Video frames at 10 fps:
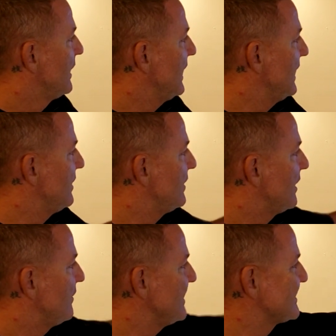And
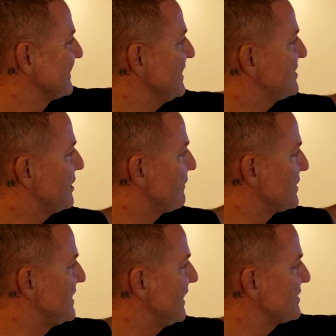these links here for
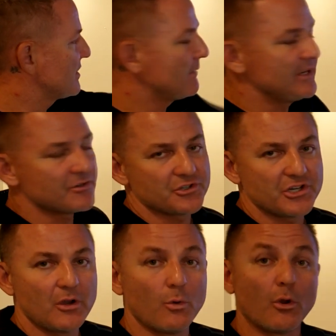tickets and racer
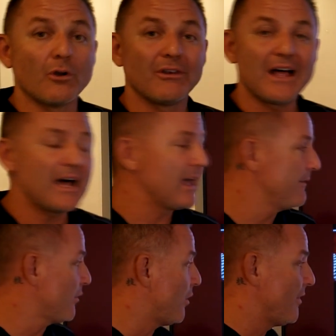show will go
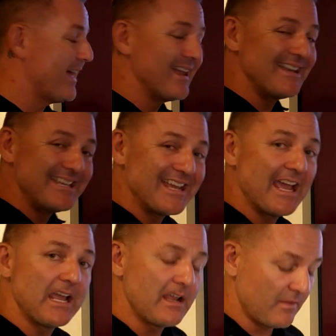live on that
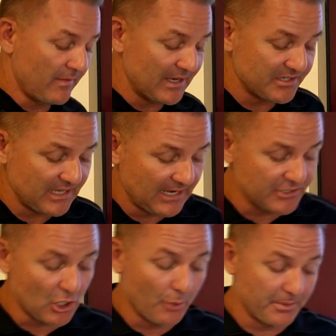day that that
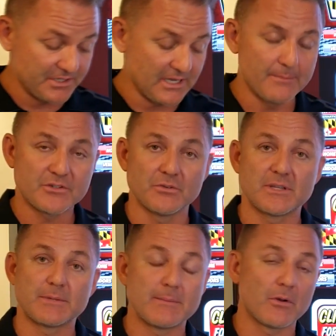stage opens up. So
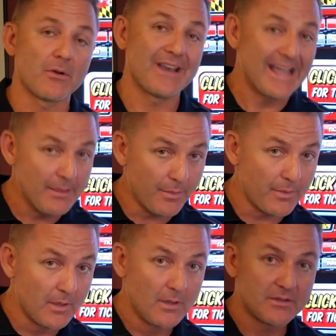September 9th,
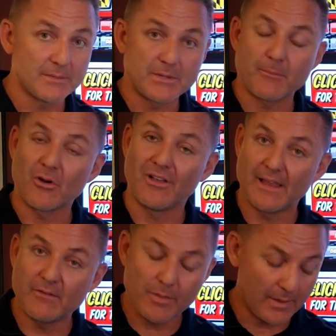September
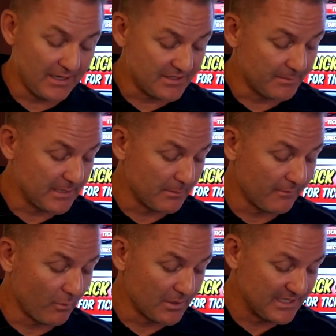11th, and September
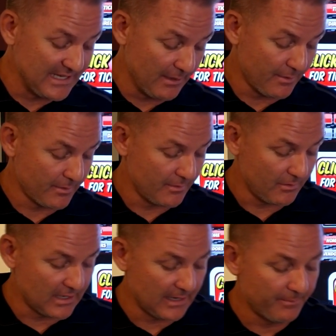14th,
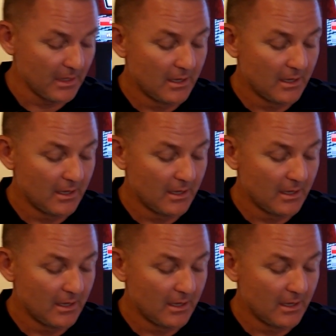okay?